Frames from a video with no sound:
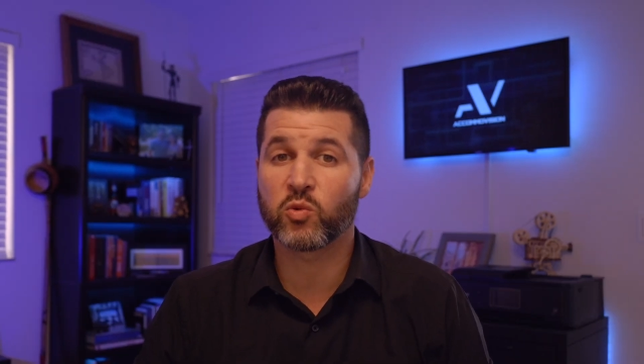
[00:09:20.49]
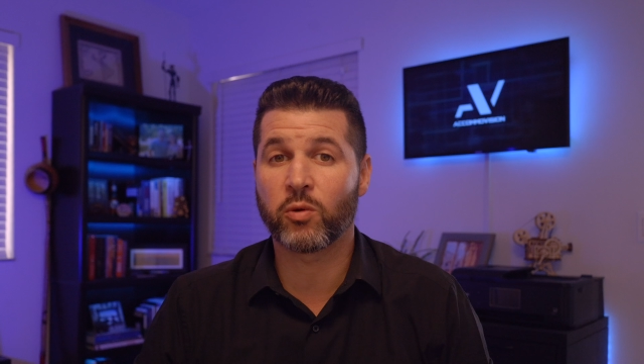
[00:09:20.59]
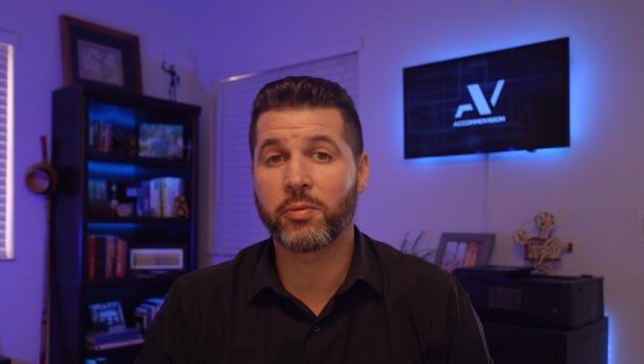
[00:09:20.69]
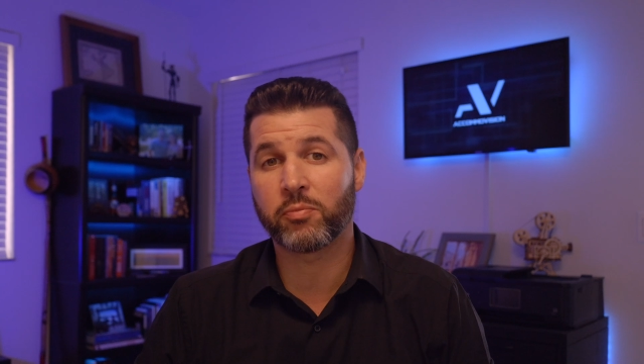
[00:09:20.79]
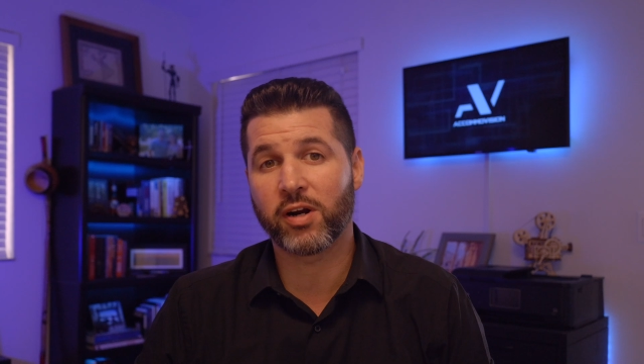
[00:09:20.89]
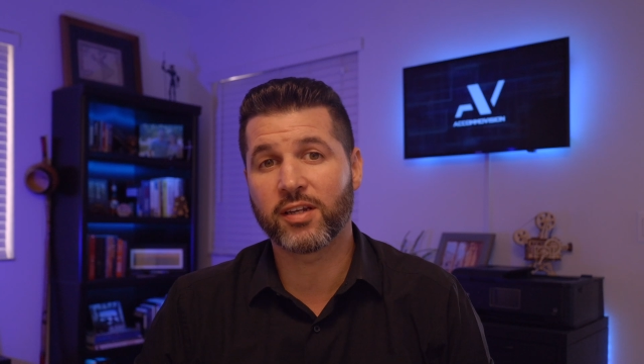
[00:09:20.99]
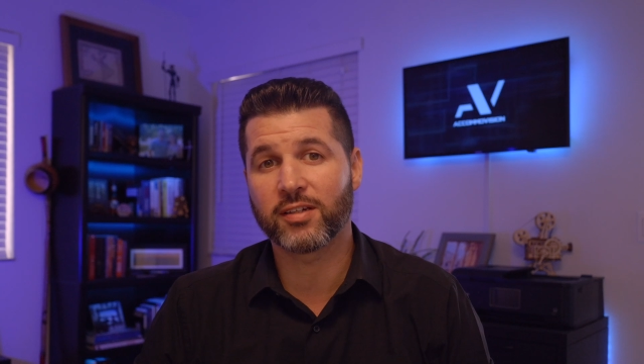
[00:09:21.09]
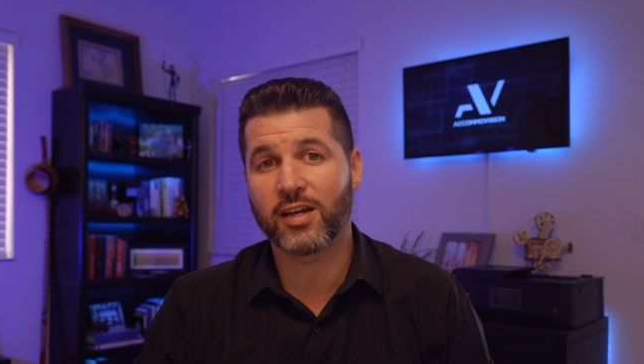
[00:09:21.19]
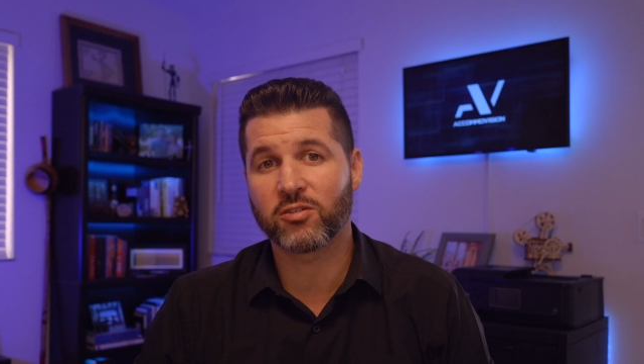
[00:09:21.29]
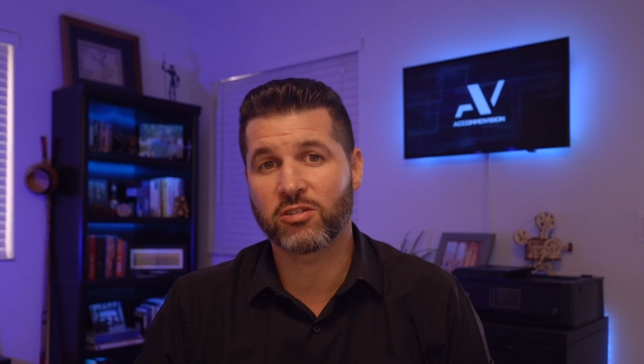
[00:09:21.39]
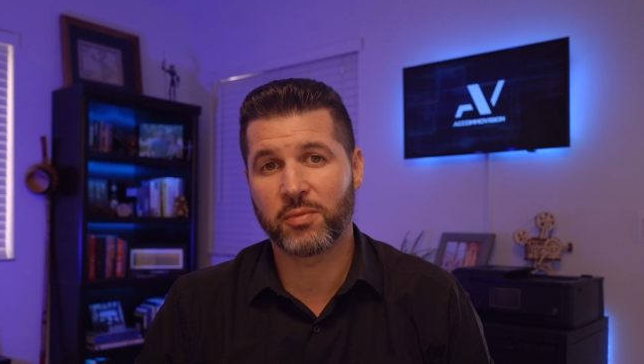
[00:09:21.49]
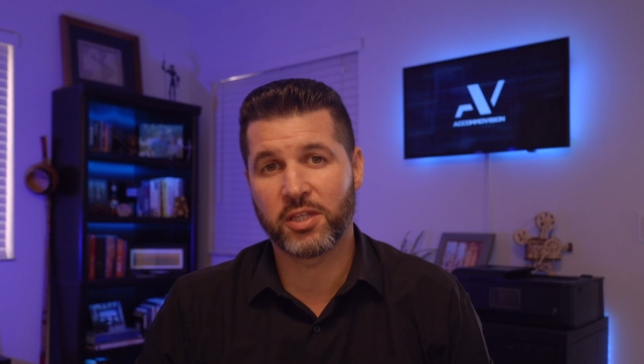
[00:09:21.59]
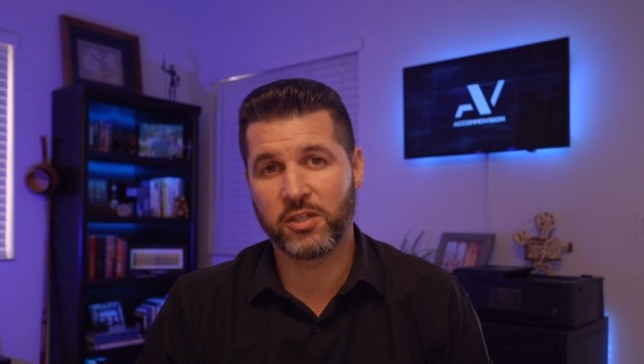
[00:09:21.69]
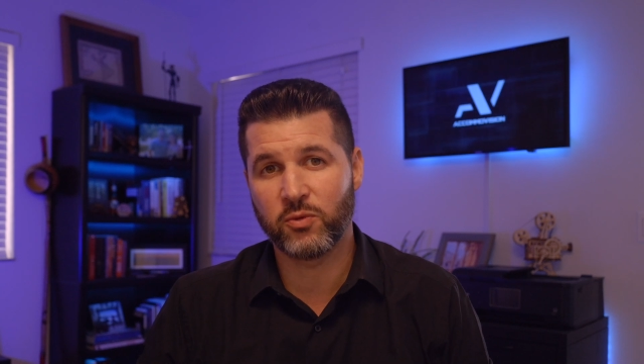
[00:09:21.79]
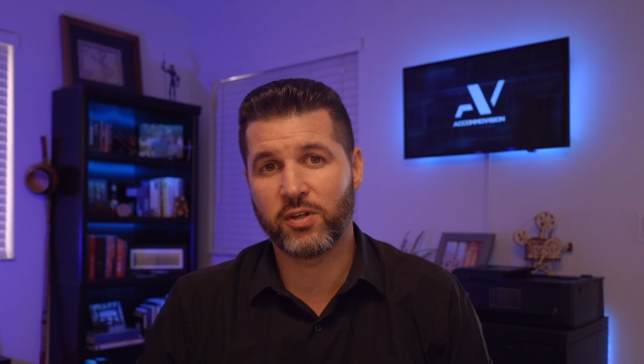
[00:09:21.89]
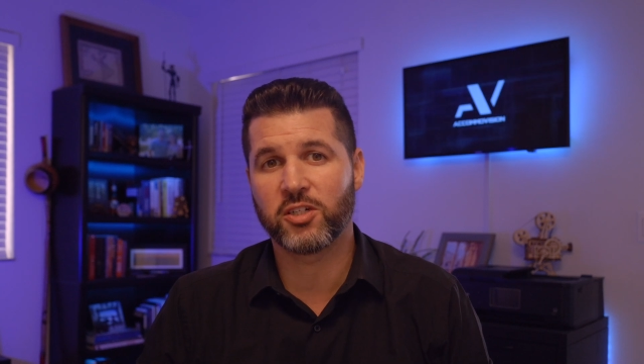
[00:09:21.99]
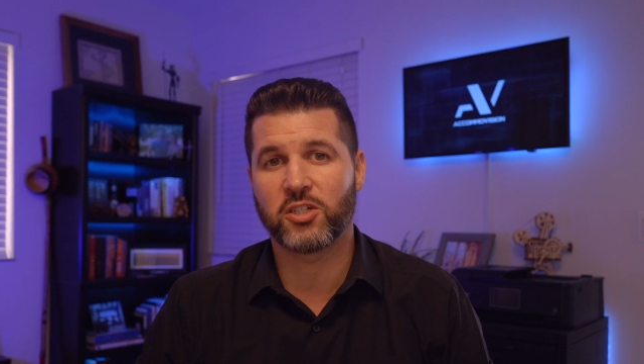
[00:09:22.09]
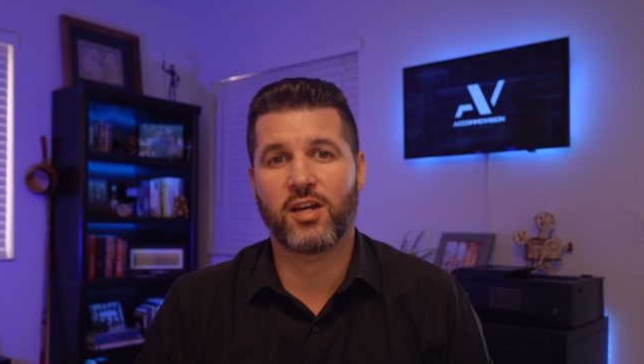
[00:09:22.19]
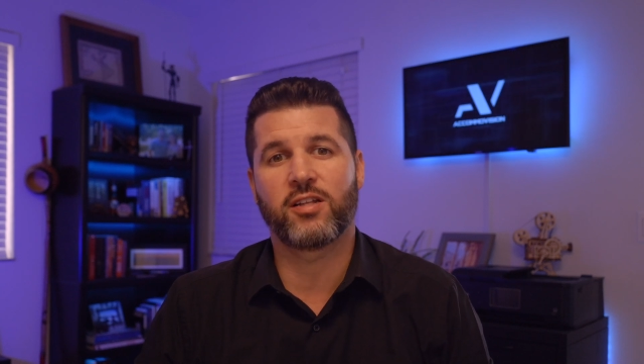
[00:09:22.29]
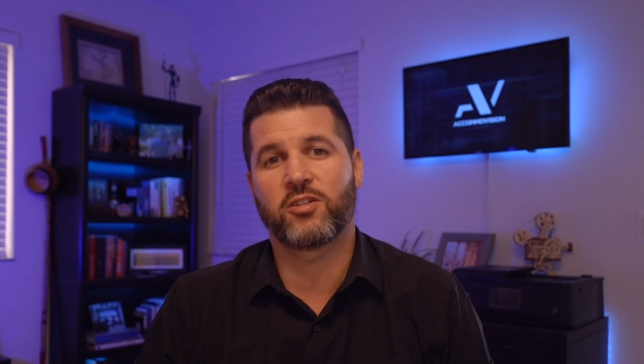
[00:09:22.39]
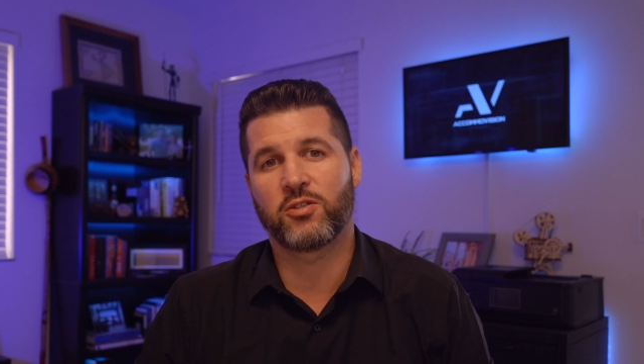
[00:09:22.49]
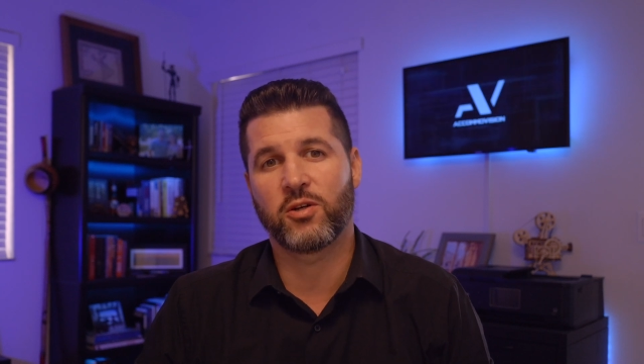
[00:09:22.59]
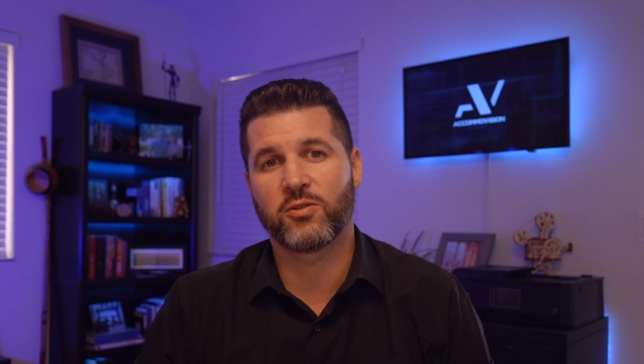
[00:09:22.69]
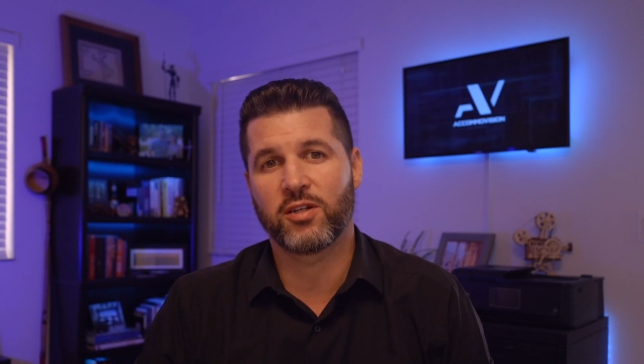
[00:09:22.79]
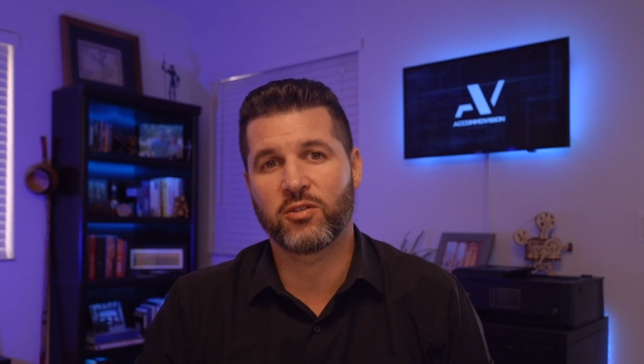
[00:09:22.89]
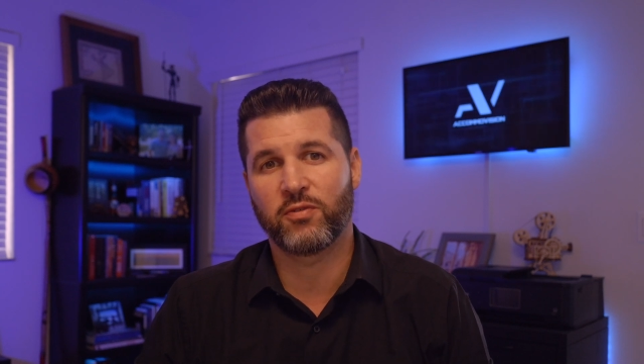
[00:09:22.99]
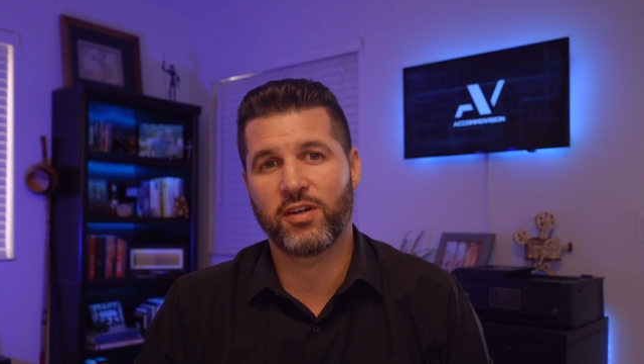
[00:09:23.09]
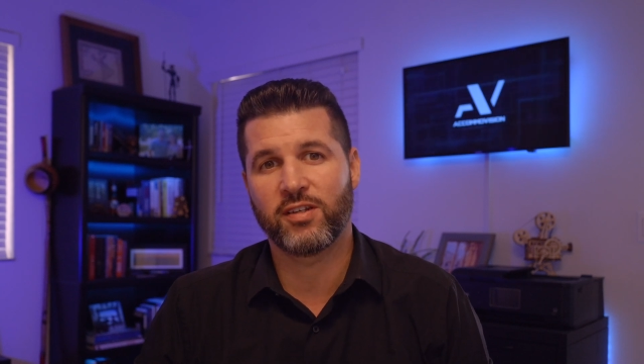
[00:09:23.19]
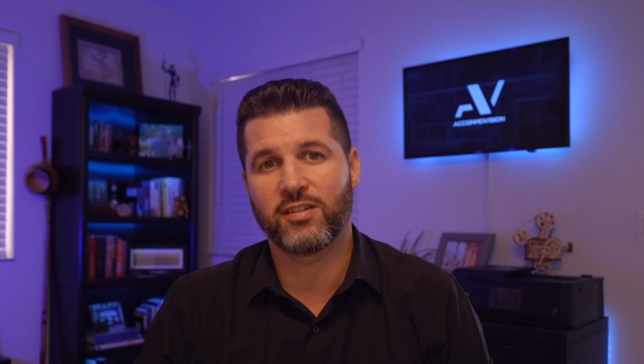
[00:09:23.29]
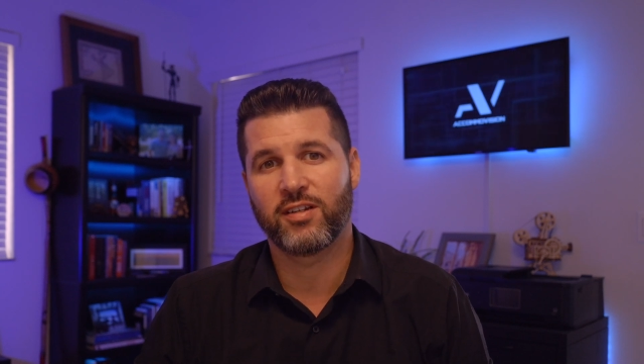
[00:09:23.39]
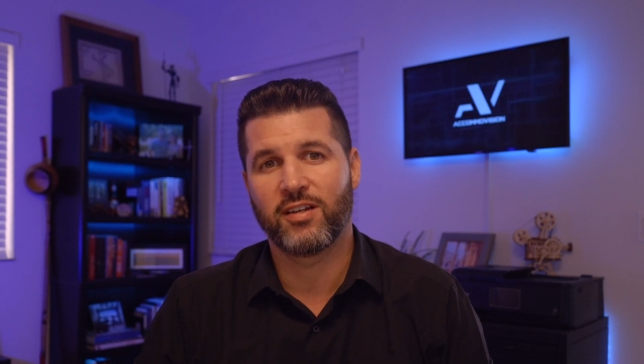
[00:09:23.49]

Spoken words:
we'll be breaking down some of the unique challenges hotels face